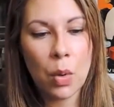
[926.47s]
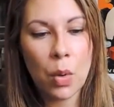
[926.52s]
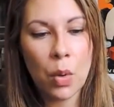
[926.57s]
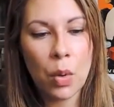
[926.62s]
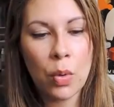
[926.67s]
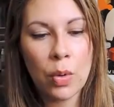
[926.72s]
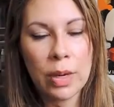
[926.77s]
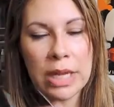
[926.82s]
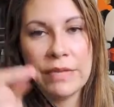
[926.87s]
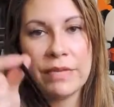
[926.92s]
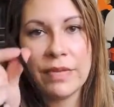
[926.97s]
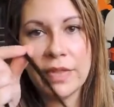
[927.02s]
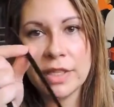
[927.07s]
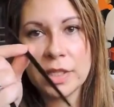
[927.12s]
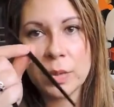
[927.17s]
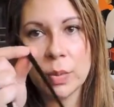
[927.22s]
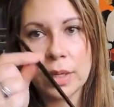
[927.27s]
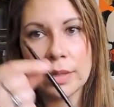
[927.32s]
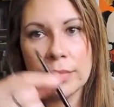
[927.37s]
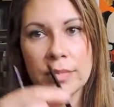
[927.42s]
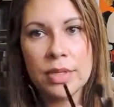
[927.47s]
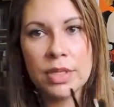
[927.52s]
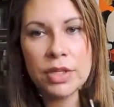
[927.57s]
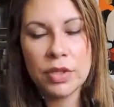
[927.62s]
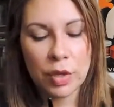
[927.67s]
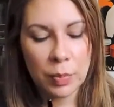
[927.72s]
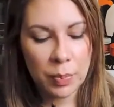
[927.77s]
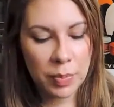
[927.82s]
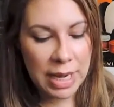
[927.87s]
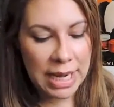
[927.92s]
or even this one. It
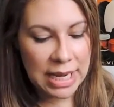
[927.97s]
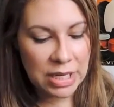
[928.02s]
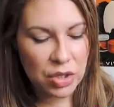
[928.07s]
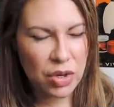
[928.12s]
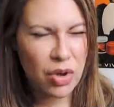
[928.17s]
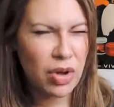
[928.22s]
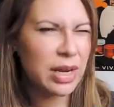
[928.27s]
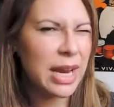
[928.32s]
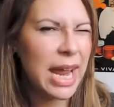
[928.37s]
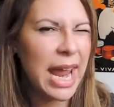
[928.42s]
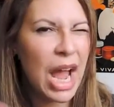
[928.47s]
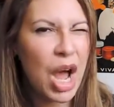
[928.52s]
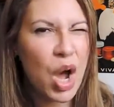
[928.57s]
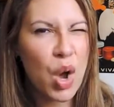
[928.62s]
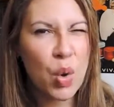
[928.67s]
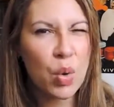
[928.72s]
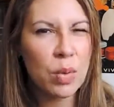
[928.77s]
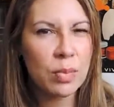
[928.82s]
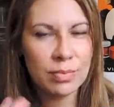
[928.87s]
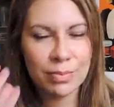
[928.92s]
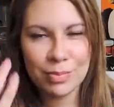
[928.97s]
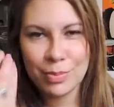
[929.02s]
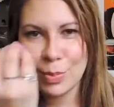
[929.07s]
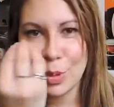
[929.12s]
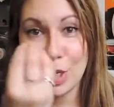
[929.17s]
just sort of depends on how